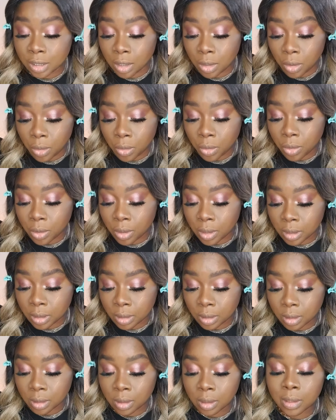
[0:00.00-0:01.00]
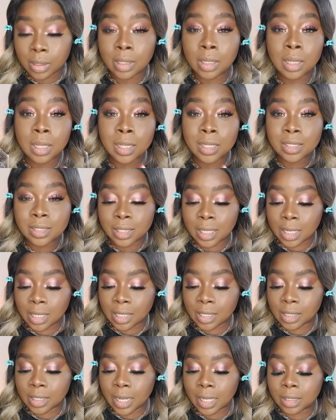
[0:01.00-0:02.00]
are on,
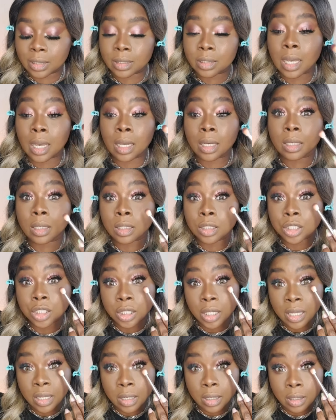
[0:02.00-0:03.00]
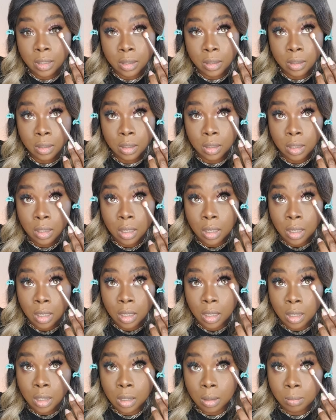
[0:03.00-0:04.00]
taking that darker shade,
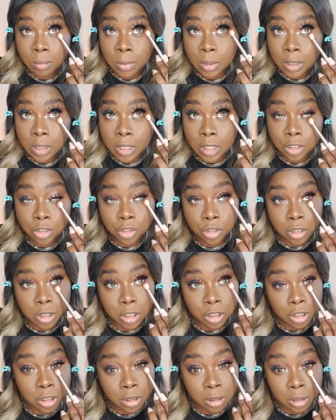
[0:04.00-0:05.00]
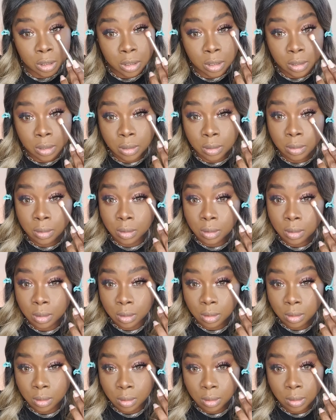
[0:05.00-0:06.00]
and I'm literally just gonna
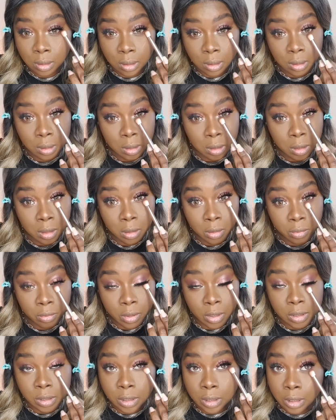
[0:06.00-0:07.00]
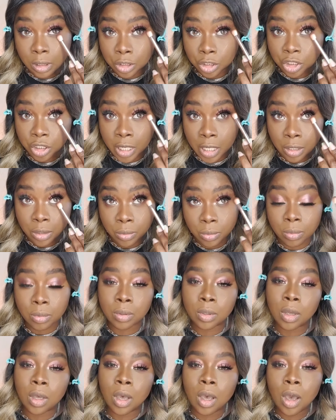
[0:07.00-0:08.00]
create a little
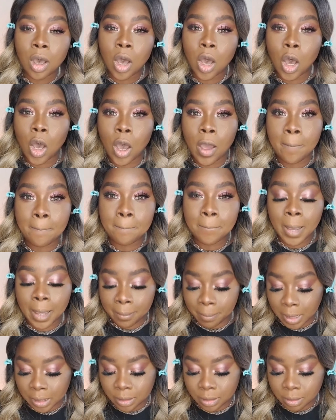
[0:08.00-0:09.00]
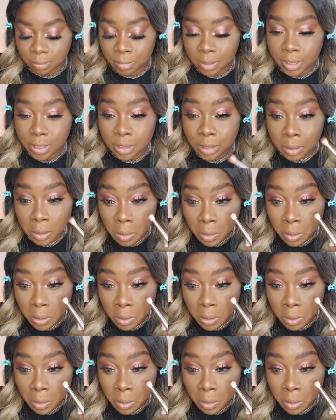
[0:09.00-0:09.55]
shadow on my bottom lid.